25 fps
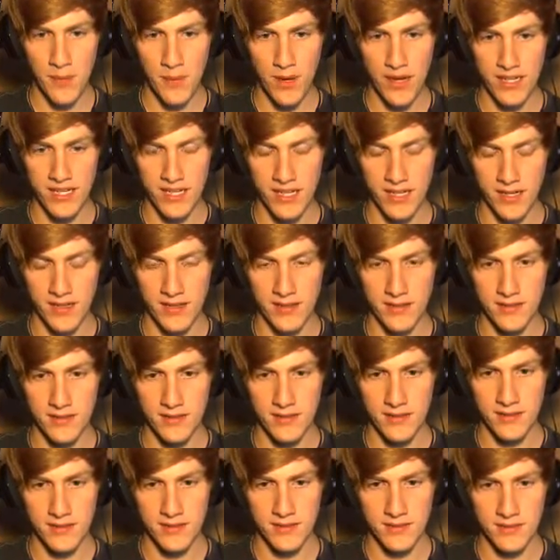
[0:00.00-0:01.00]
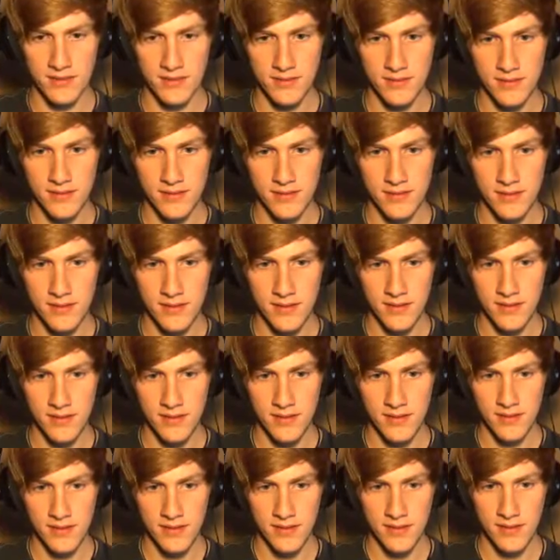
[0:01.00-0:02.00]
right here. Tony's got 15 seconds to keep
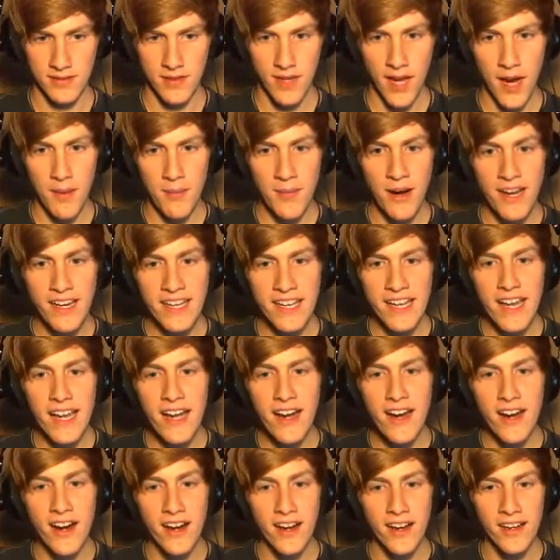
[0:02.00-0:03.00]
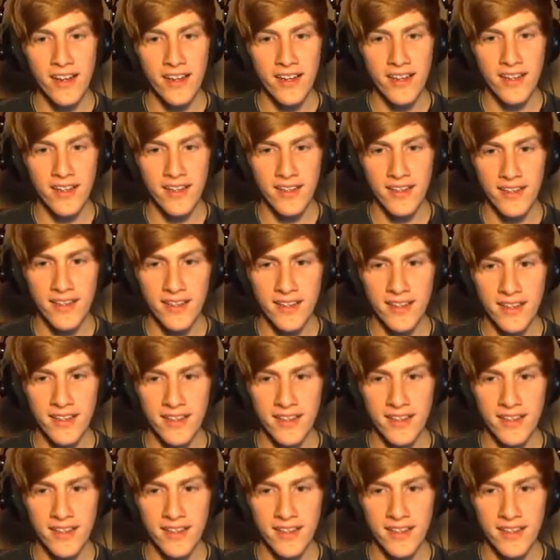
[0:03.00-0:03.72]
his job. I'm right here. Christ.